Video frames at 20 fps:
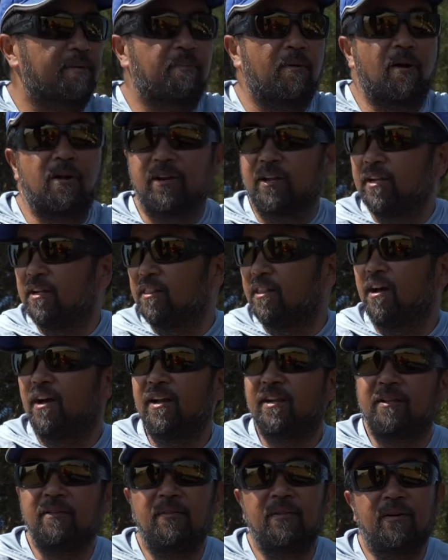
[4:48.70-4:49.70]
parking
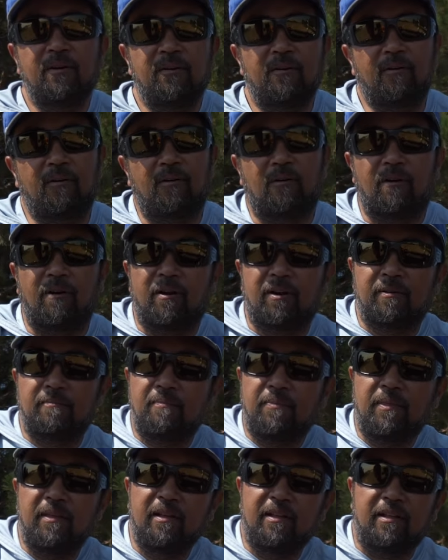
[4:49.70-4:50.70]
lot or
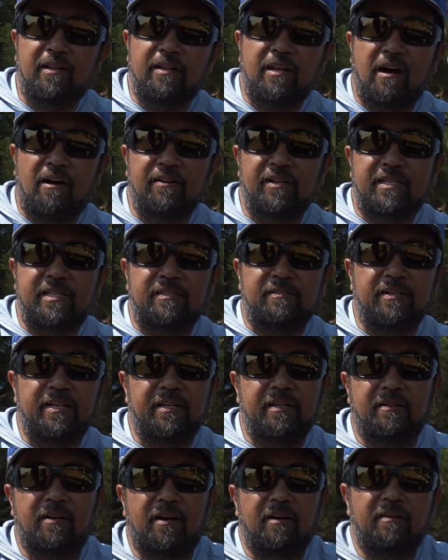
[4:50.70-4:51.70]
down the street
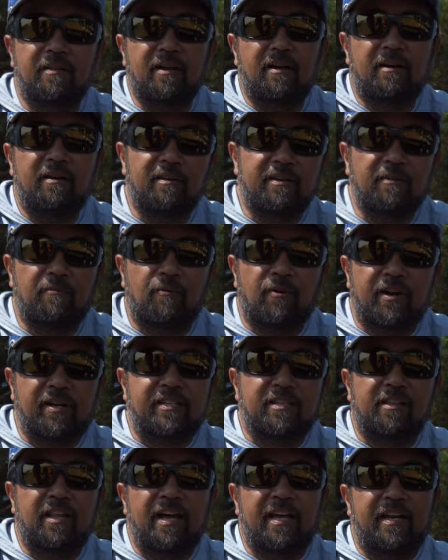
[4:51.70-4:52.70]
where
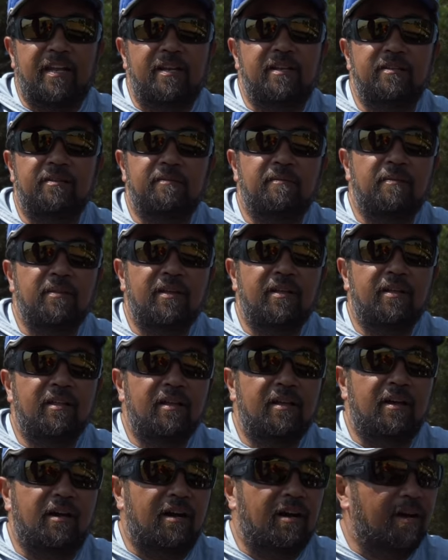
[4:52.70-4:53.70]
it's lighted.
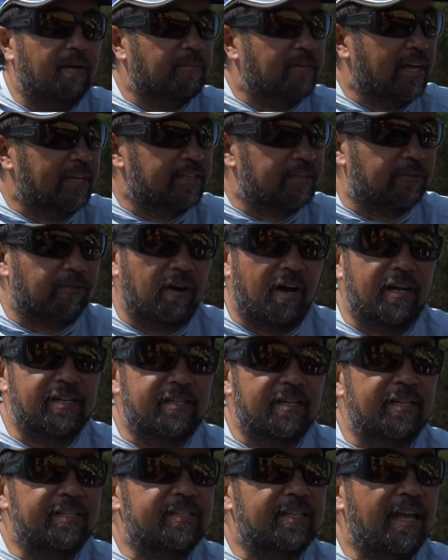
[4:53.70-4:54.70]
Get your rods
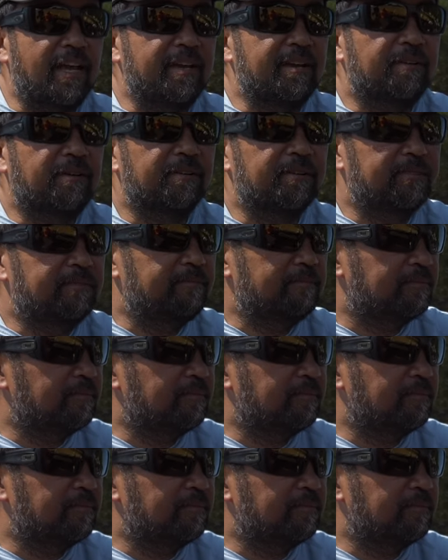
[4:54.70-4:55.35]
untangled,